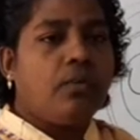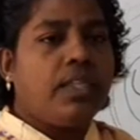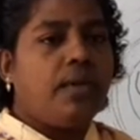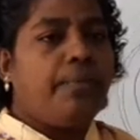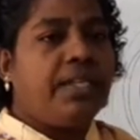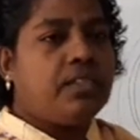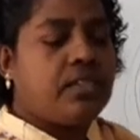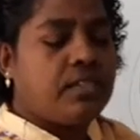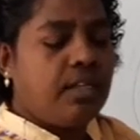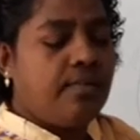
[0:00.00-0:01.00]
with the
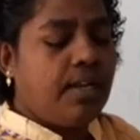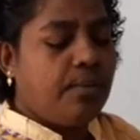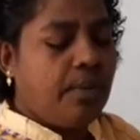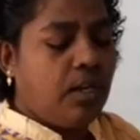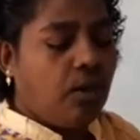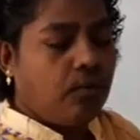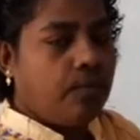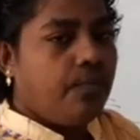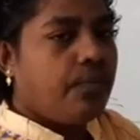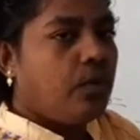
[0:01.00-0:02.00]
pictures given
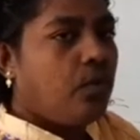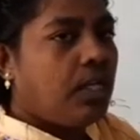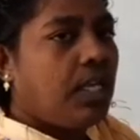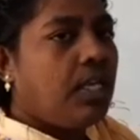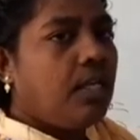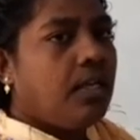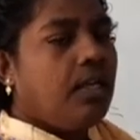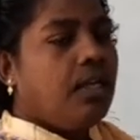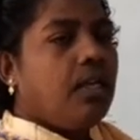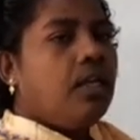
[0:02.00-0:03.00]
below. Okay,
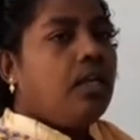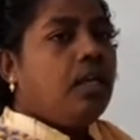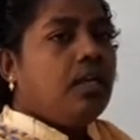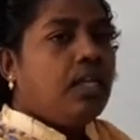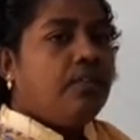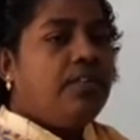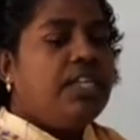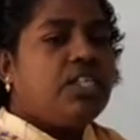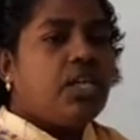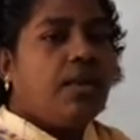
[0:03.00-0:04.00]

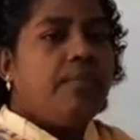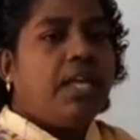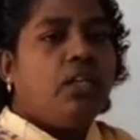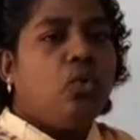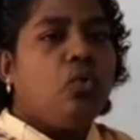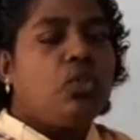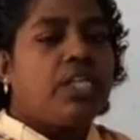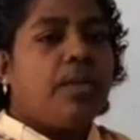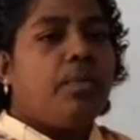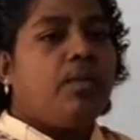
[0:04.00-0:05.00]
V-shaped and
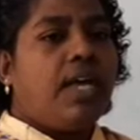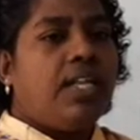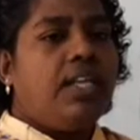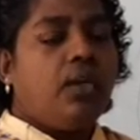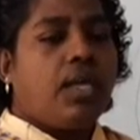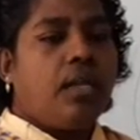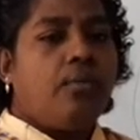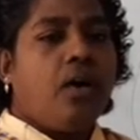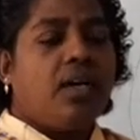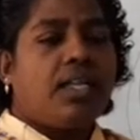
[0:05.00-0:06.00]
U-shaped valley you
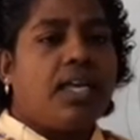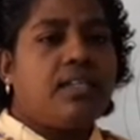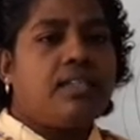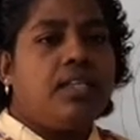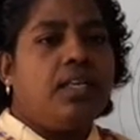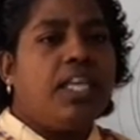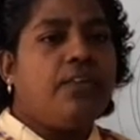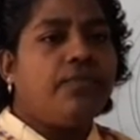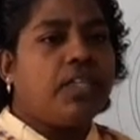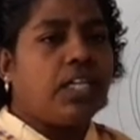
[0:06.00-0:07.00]
can mark as
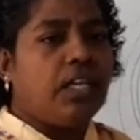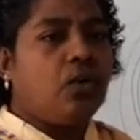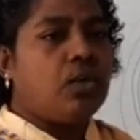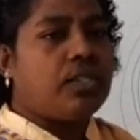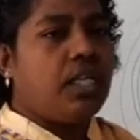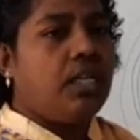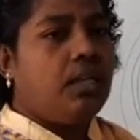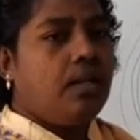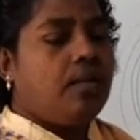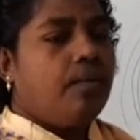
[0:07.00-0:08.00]
F3
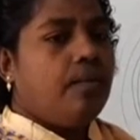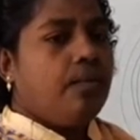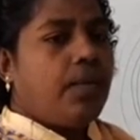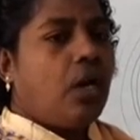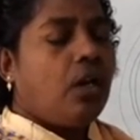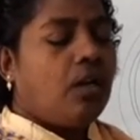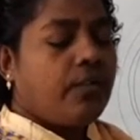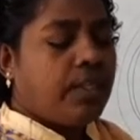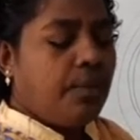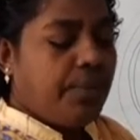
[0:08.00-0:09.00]
question along
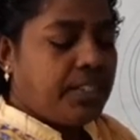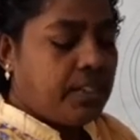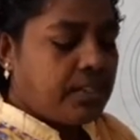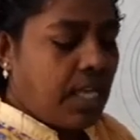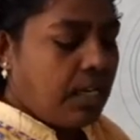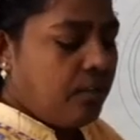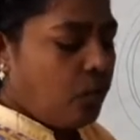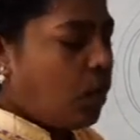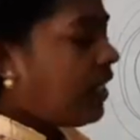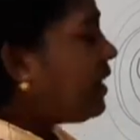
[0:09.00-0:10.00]
with the pictures. And
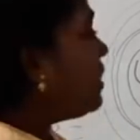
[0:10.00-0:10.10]
what is